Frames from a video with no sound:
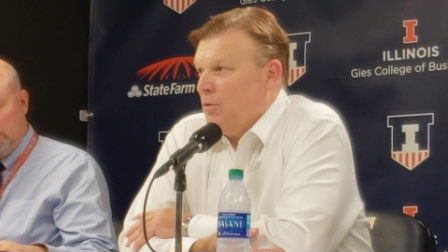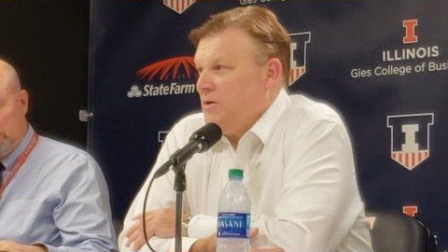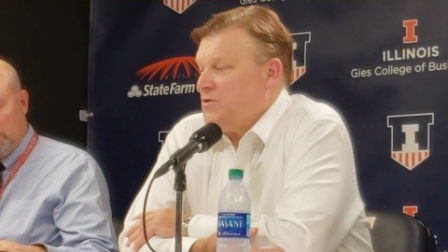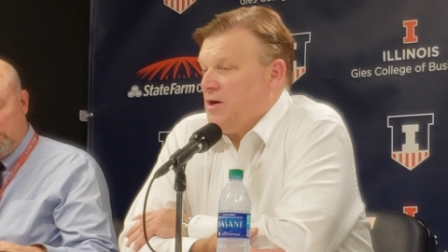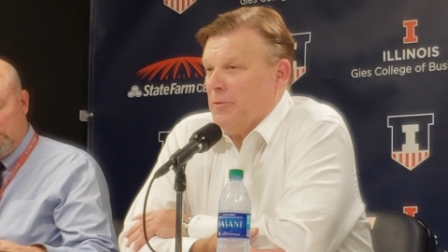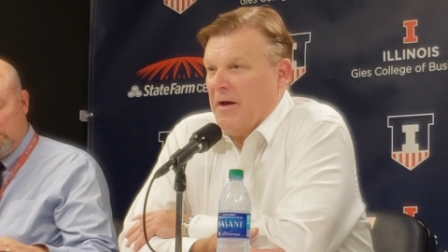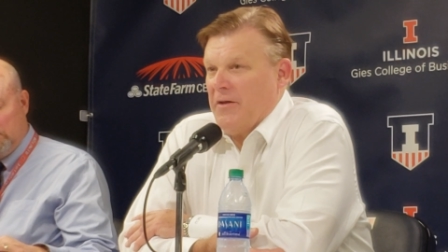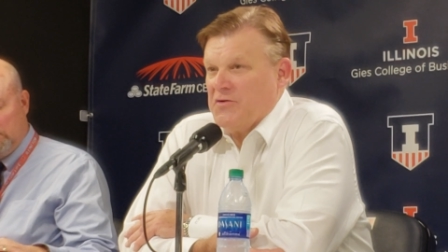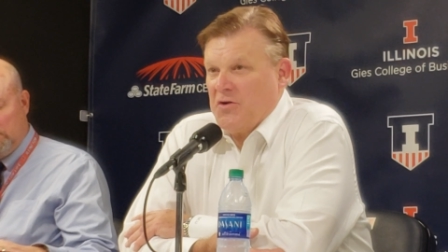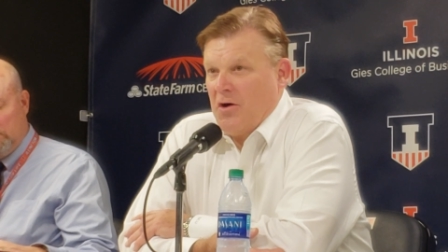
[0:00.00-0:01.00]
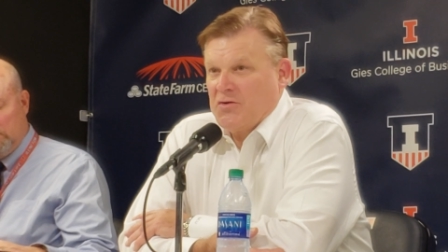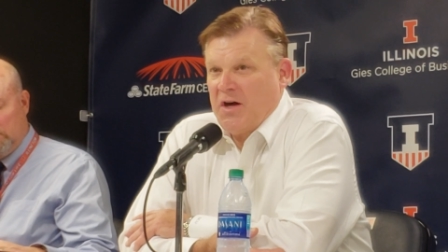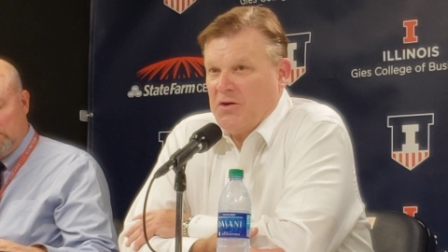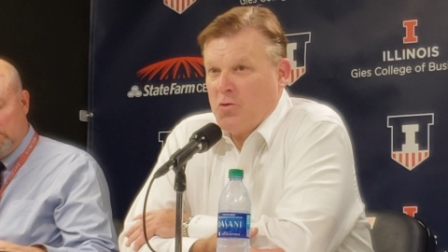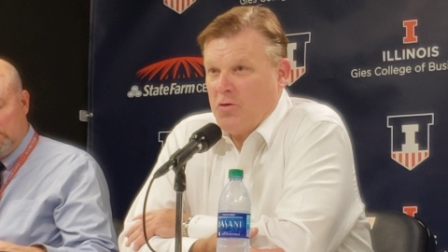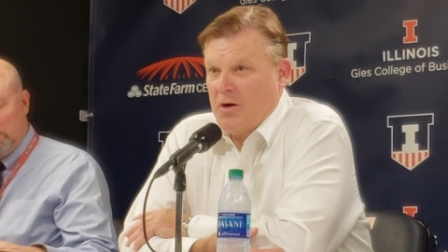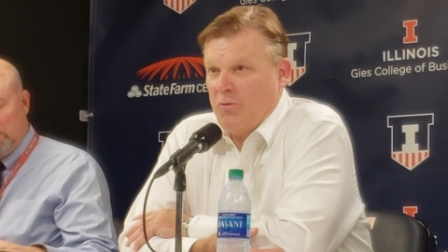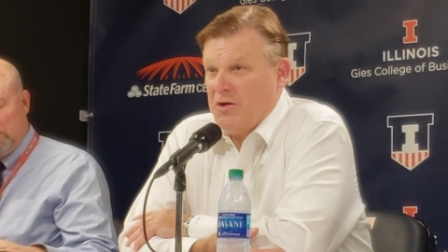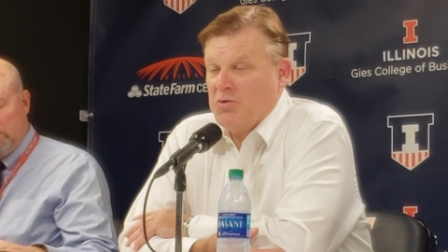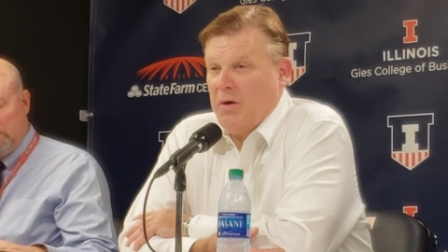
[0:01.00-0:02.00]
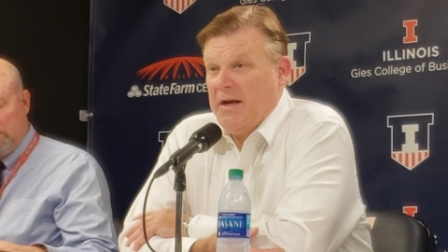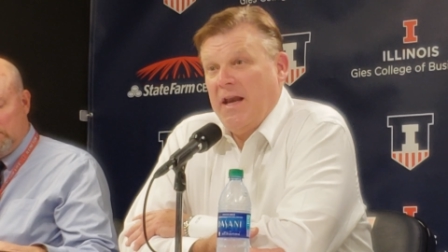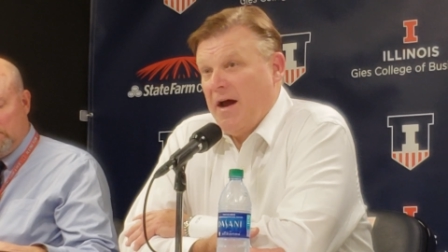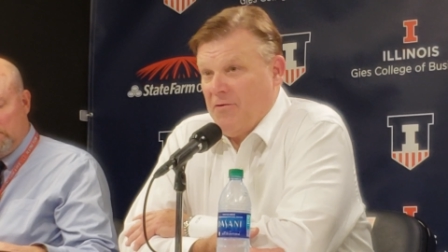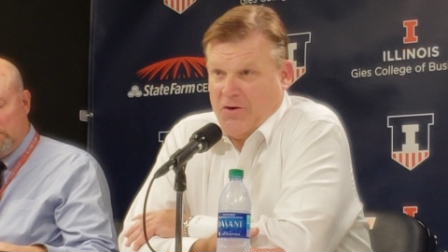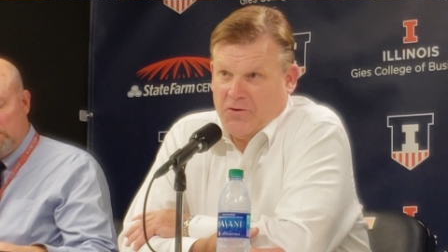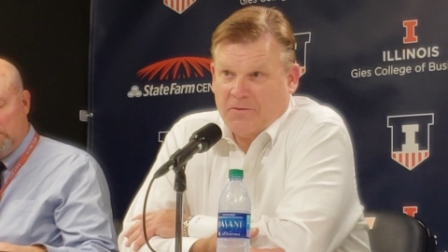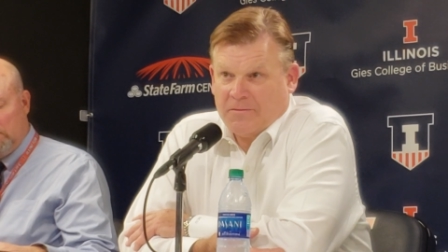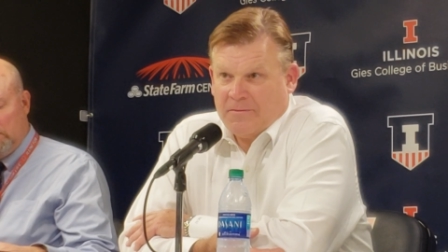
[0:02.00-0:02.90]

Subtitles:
We just helped out of the strong side corner, which we never do.